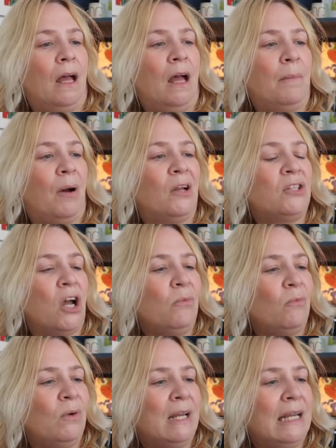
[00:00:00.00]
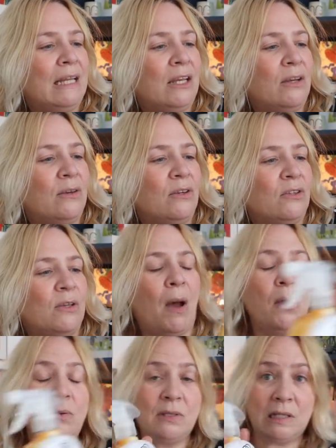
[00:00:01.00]
Um, I don't really, you, you're
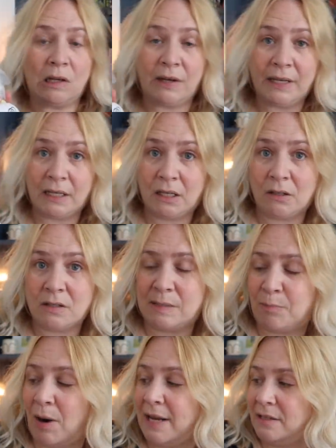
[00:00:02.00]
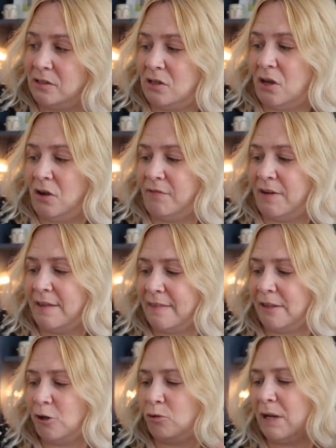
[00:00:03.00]
supposed to like spray stuff and
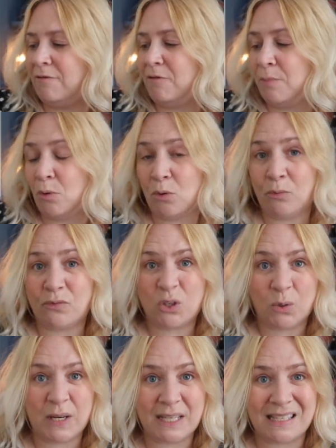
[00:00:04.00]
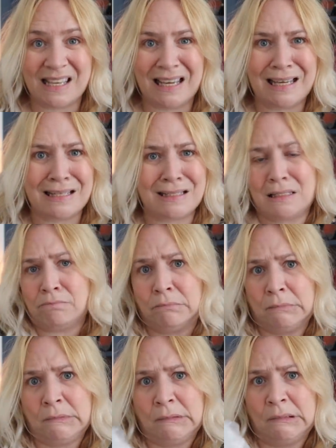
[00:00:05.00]
then the, it removes creases.
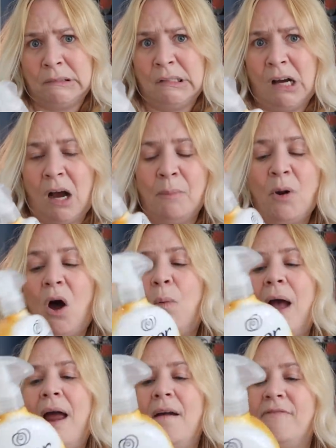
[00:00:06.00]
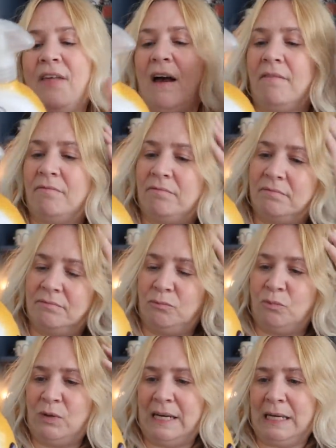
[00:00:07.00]
I'm not aware of that
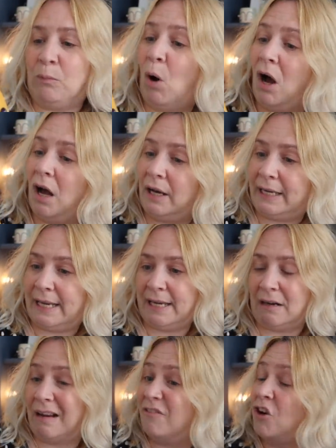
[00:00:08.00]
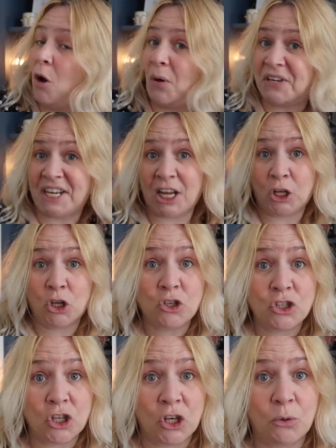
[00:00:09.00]
really working. No idea,
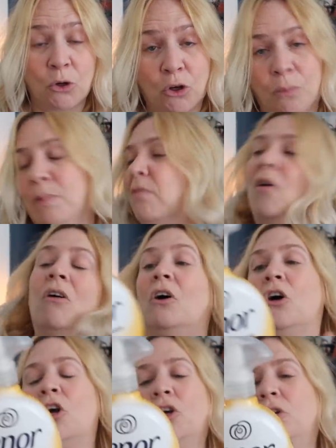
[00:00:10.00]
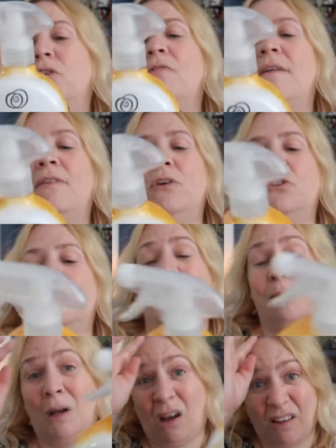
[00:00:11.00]
could do, could be wrong, could
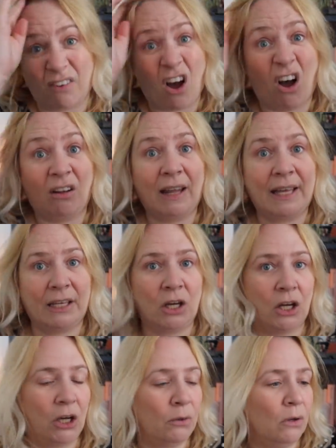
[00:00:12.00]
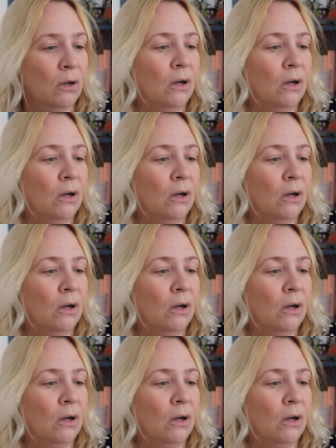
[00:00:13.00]
revolutionise my life, I'll let you know.